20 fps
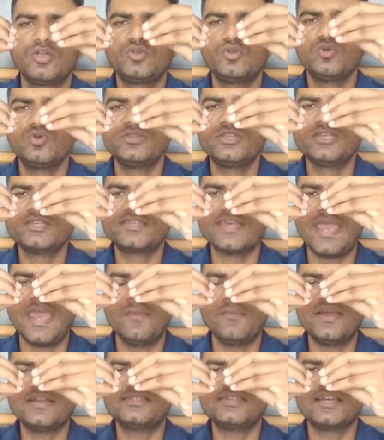to this
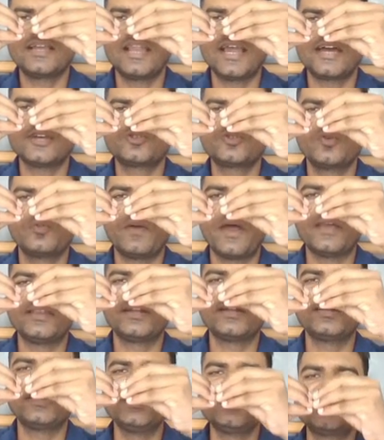MHC class 2 by the
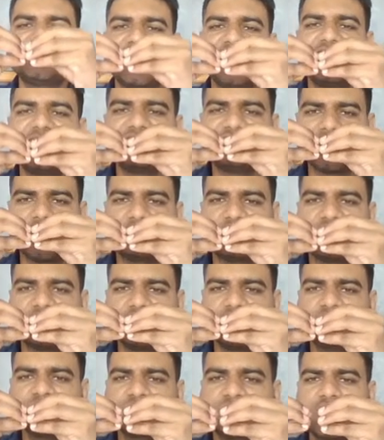T cell
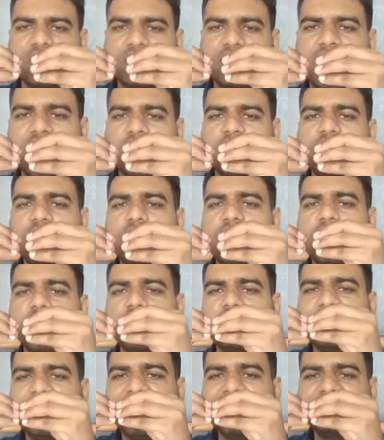receptor. Now
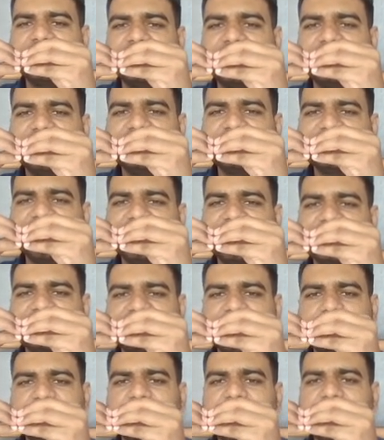when the T cell
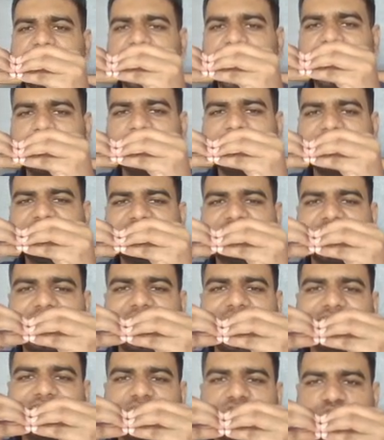receptor and MHC
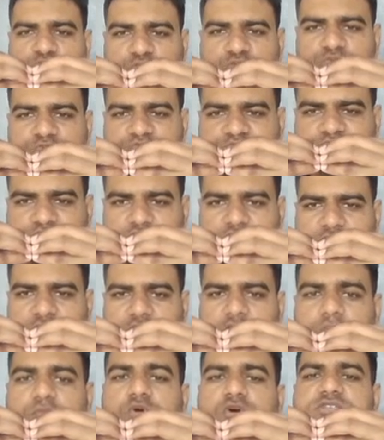class 2
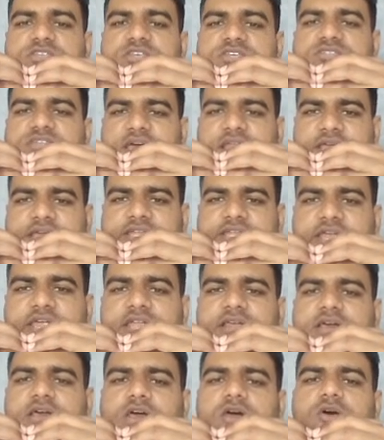both is
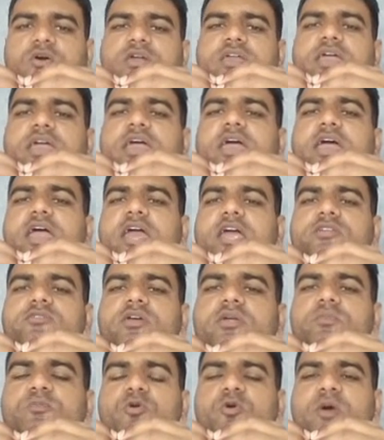connected, okay, it
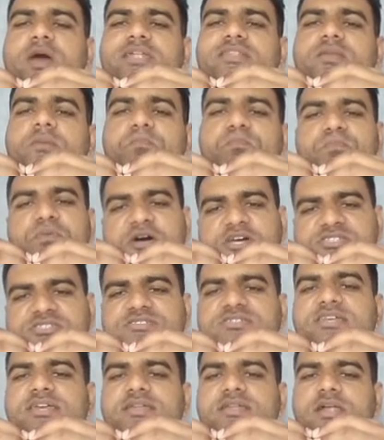will provide the first
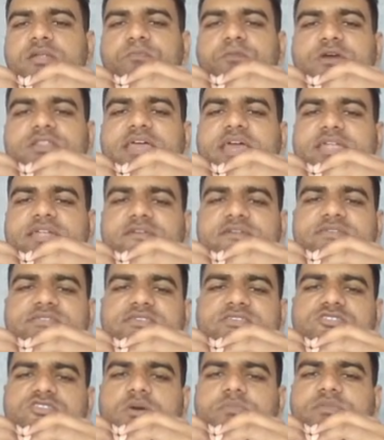signal for the
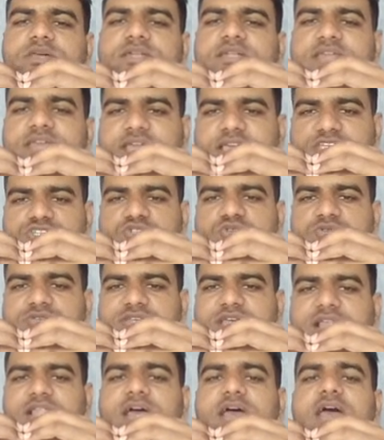activations of the Th2
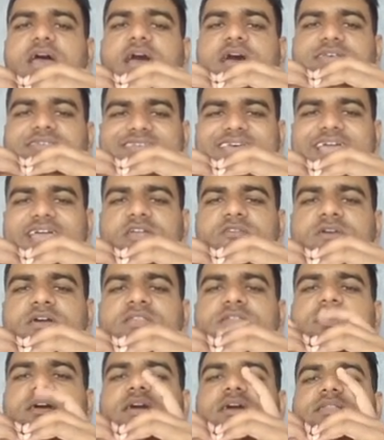cell. Second
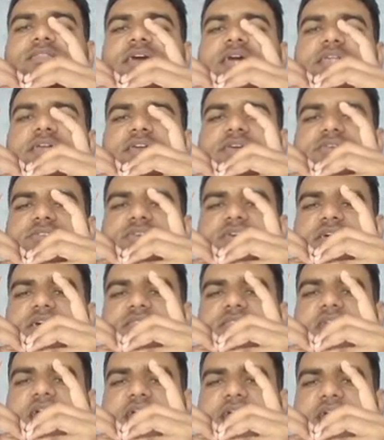one, that is
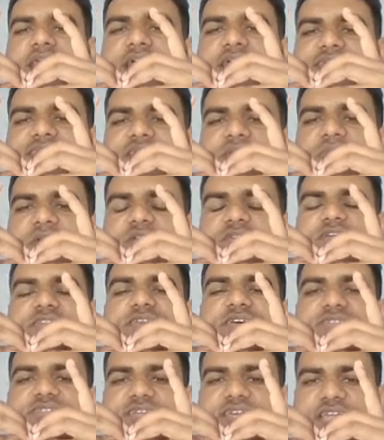the connection between the
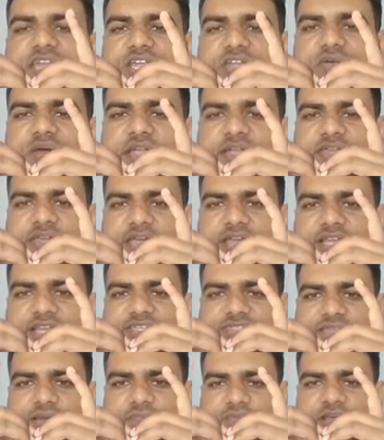CD28
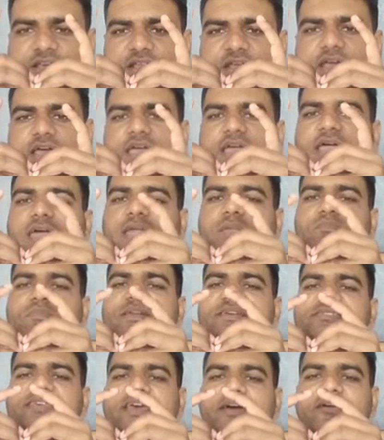receptor and
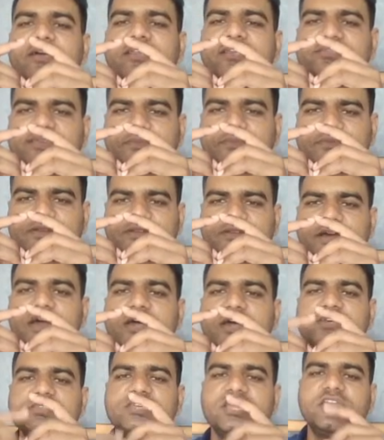B7 receptor.
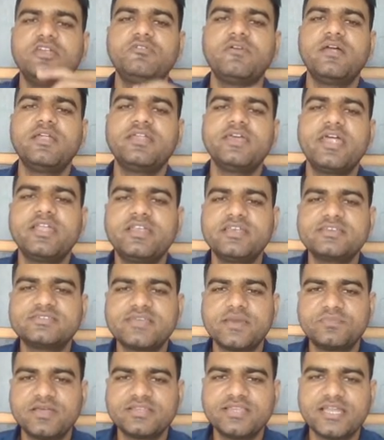CD28
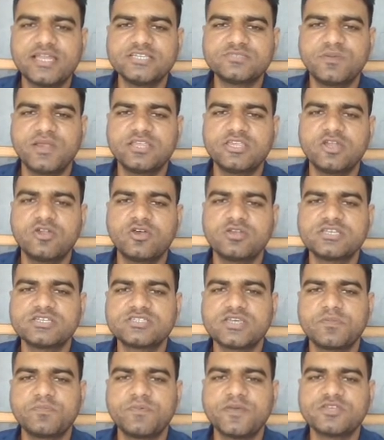receptor that is present on the
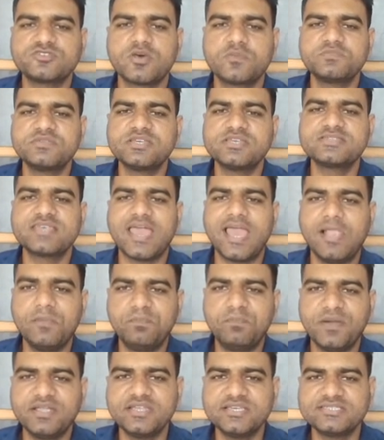surface of this
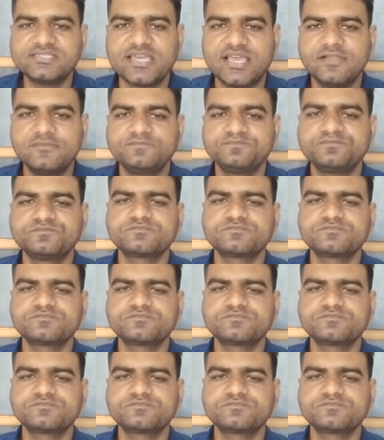helper T cell,